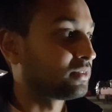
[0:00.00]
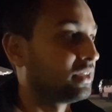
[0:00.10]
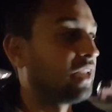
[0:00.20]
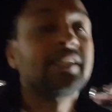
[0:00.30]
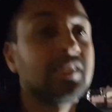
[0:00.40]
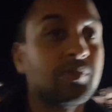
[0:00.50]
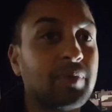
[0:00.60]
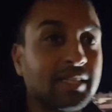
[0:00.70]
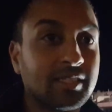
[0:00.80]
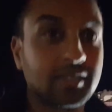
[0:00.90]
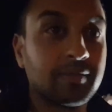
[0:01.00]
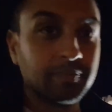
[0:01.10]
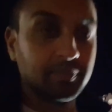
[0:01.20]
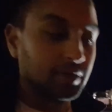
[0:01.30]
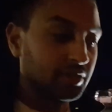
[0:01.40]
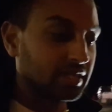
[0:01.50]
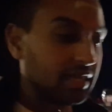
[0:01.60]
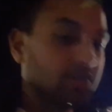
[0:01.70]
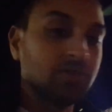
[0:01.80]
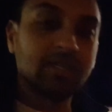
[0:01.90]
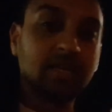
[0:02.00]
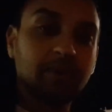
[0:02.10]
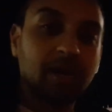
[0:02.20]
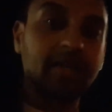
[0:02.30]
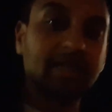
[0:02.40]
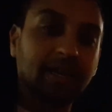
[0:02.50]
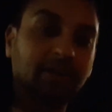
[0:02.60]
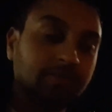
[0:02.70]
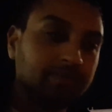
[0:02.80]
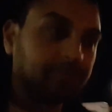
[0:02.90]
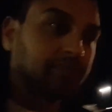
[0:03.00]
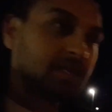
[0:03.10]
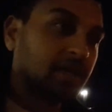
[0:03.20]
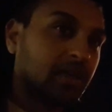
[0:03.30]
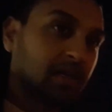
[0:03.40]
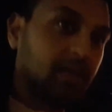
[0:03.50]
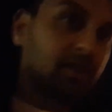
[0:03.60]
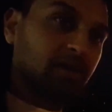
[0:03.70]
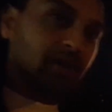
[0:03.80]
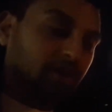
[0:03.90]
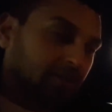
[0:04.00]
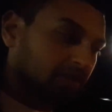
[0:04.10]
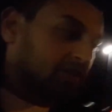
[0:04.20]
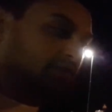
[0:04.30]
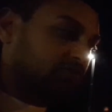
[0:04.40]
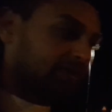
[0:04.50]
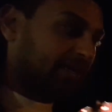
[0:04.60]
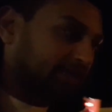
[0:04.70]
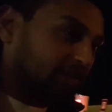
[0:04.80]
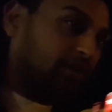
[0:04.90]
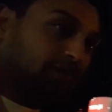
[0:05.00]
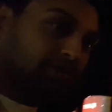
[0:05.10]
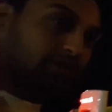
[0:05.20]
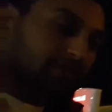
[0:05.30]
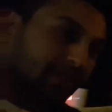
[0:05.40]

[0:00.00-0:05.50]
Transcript: license plates. Because as you see behind here, on the trailer, or the